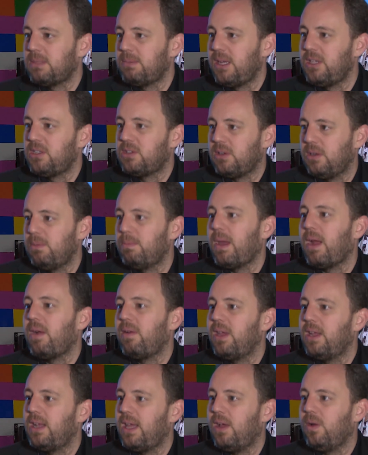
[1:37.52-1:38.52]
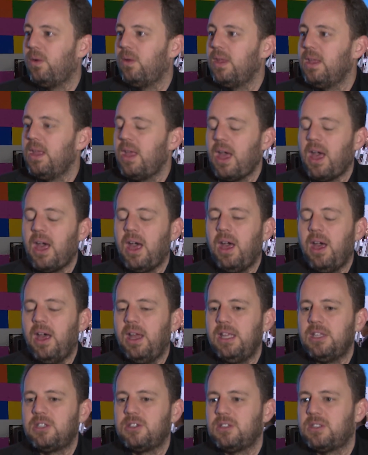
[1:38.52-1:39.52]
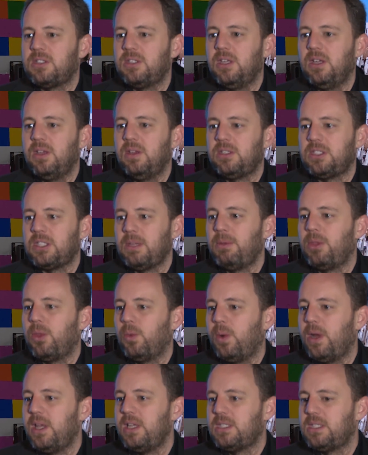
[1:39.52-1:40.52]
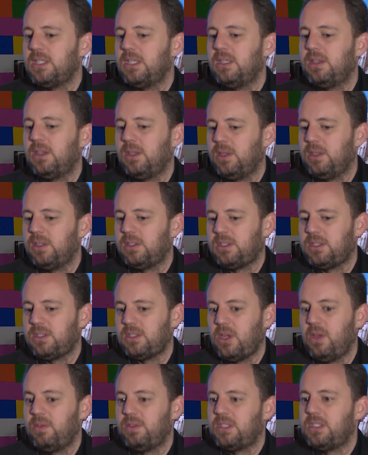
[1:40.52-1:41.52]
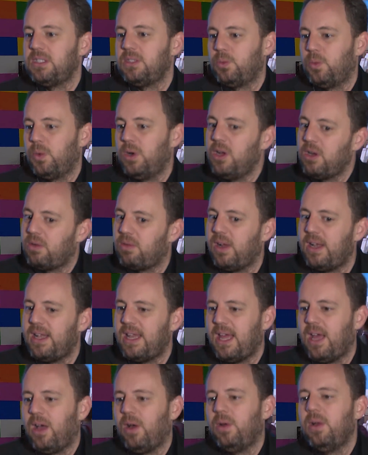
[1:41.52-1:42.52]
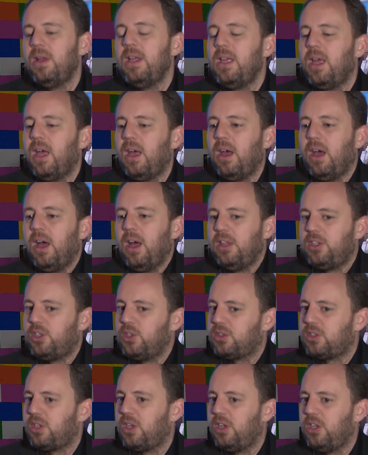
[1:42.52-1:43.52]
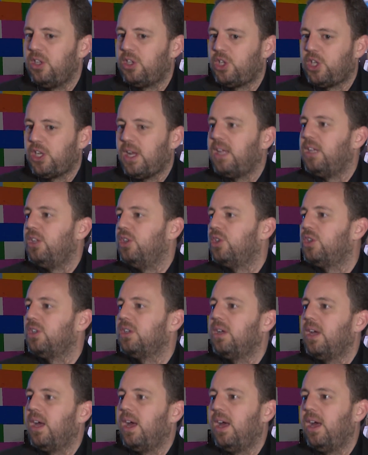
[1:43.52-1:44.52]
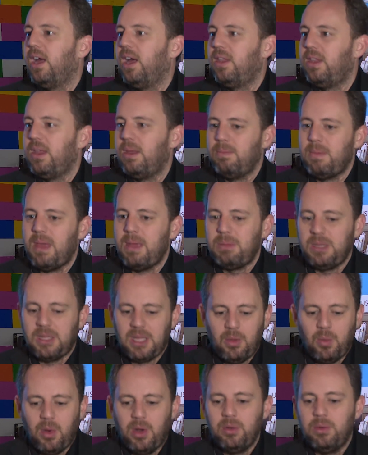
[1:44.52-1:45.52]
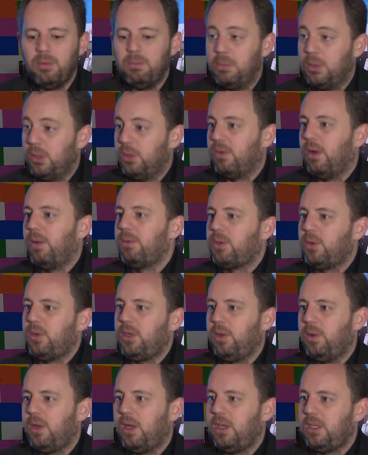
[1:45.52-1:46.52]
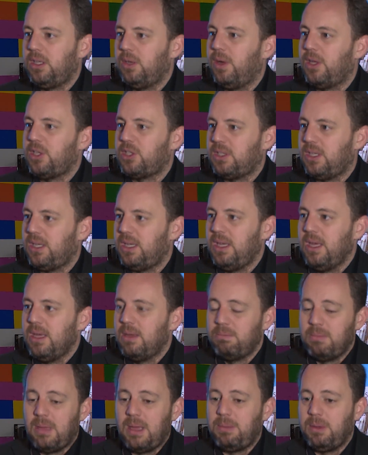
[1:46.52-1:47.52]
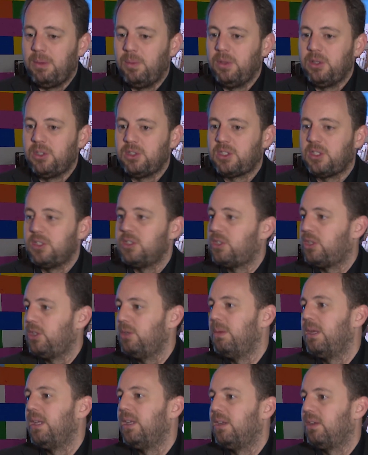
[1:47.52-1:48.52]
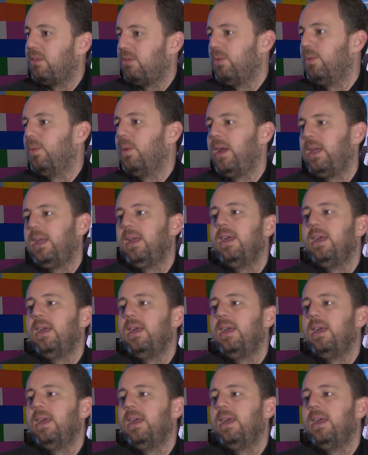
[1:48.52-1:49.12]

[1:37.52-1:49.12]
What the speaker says: the mainstream barrier now, and it's just that some of the ways that the services work right now are just going to change, and then maybe they won't move up to a UHD, maybe we'll just consume it in a different way.